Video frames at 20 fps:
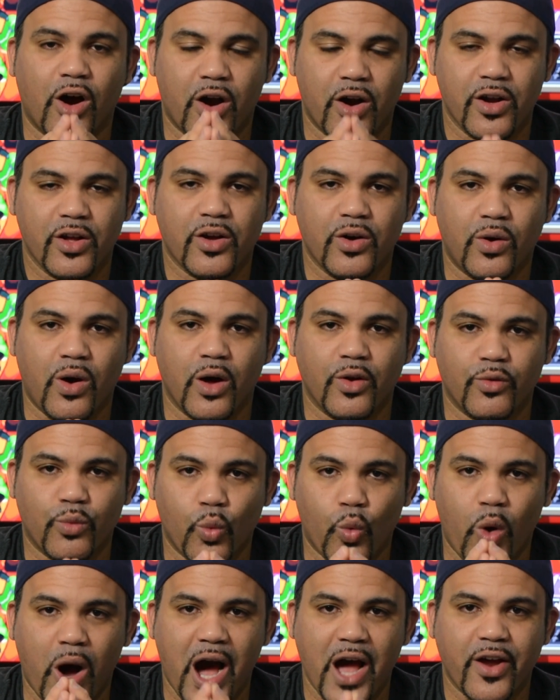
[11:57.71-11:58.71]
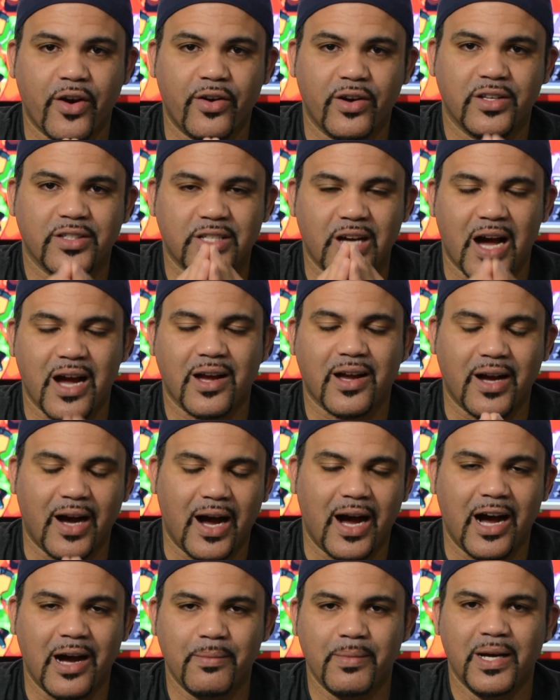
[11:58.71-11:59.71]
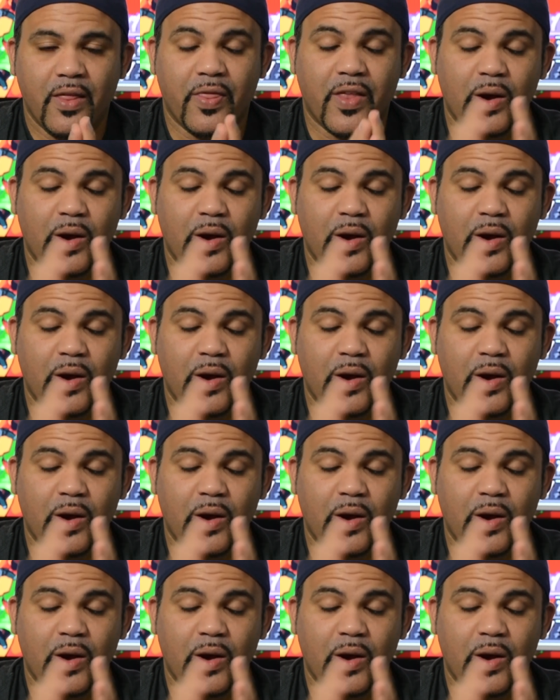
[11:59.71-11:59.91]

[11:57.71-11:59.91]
article on Wired.com.